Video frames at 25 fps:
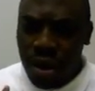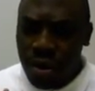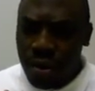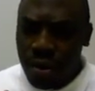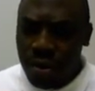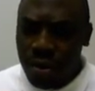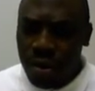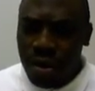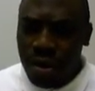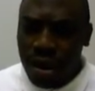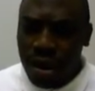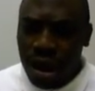
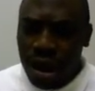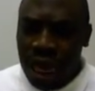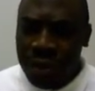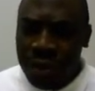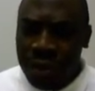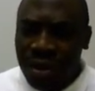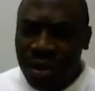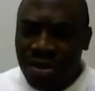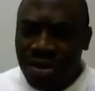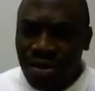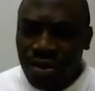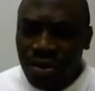No,
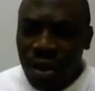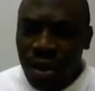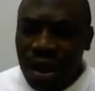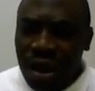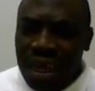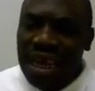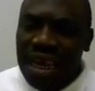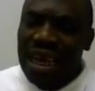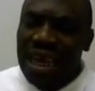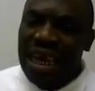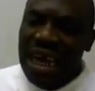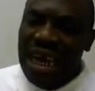it was
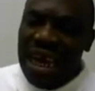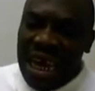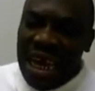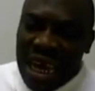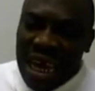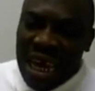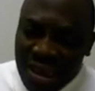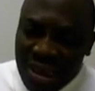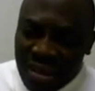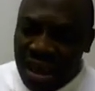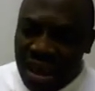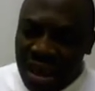stored
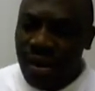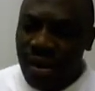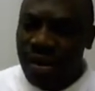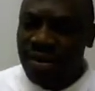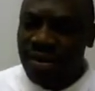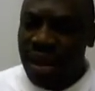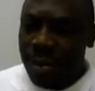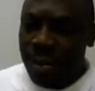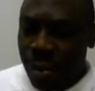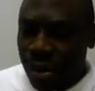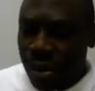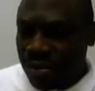inside
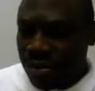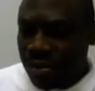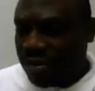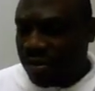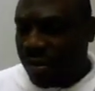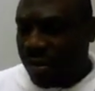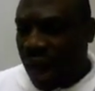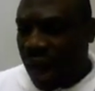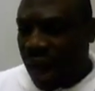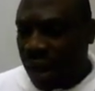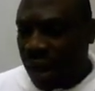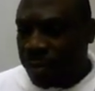your
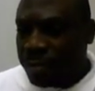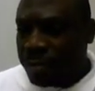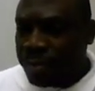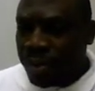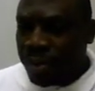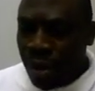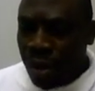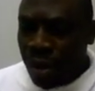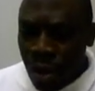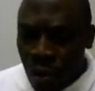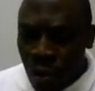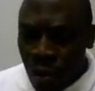subconscious mind,
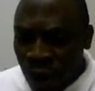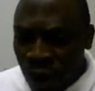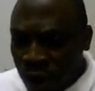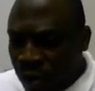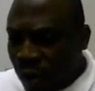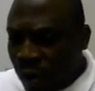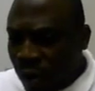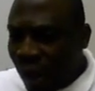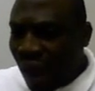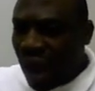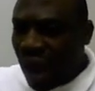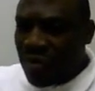where
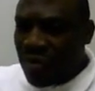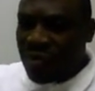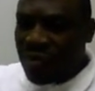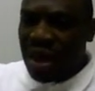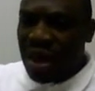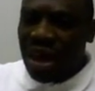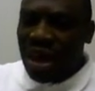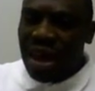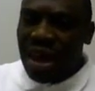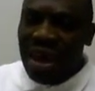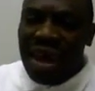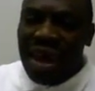you
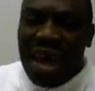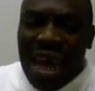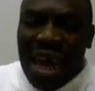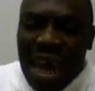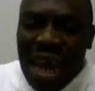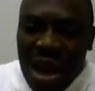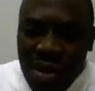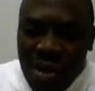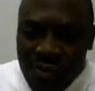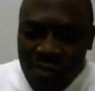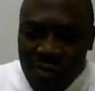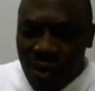have
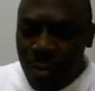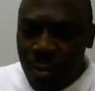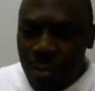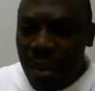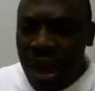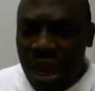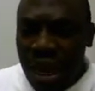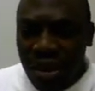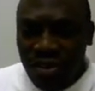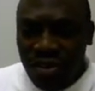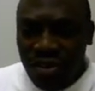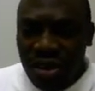
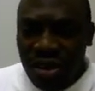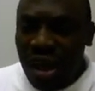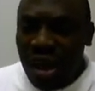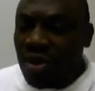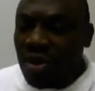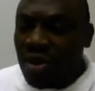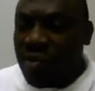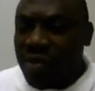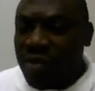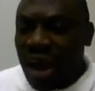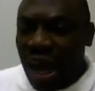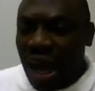information
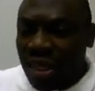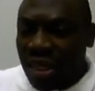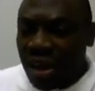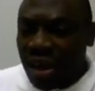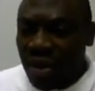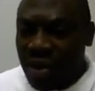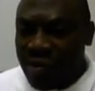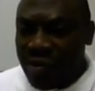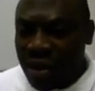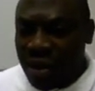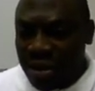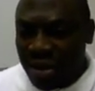that you have
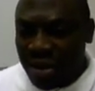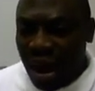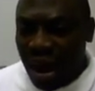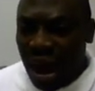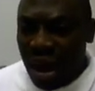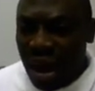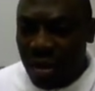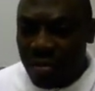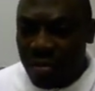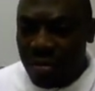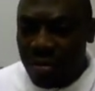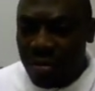gathered over
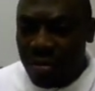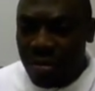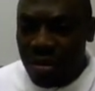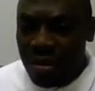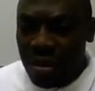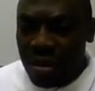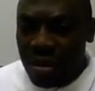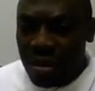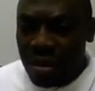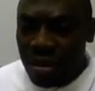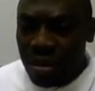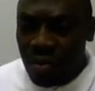time
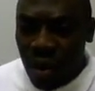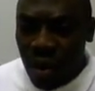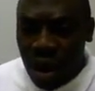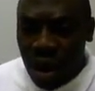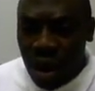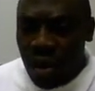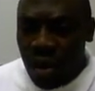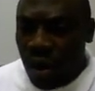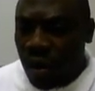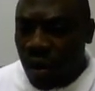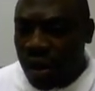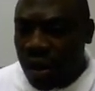
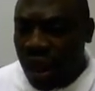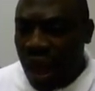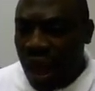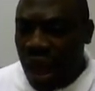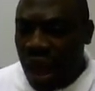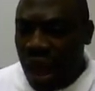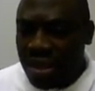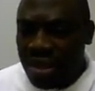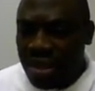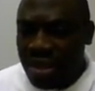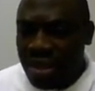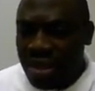while you're on
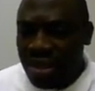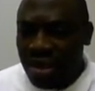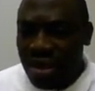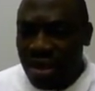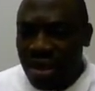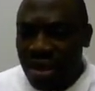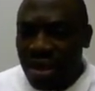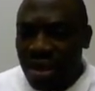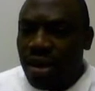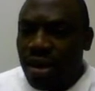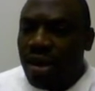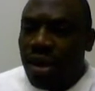the earth,
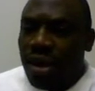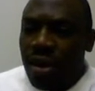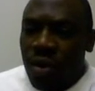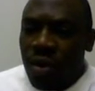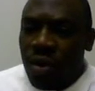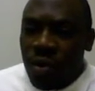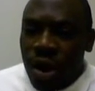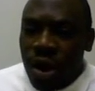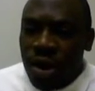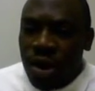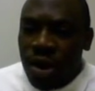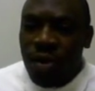
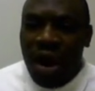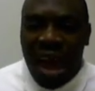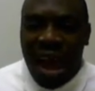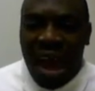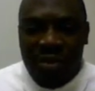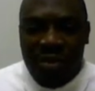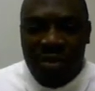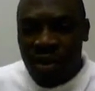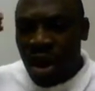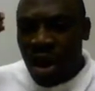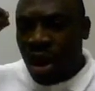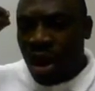where you
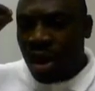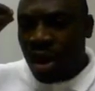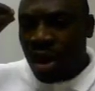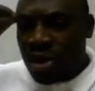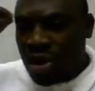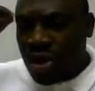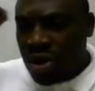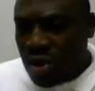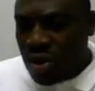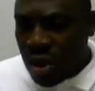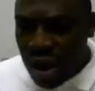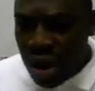have
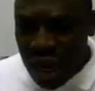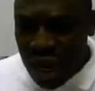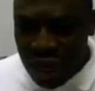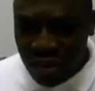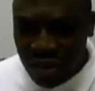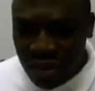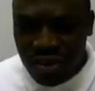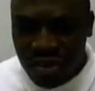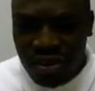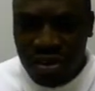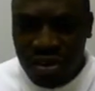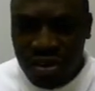
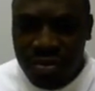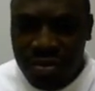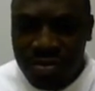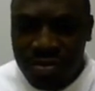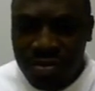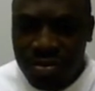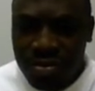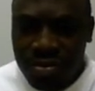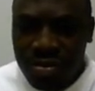knowledge.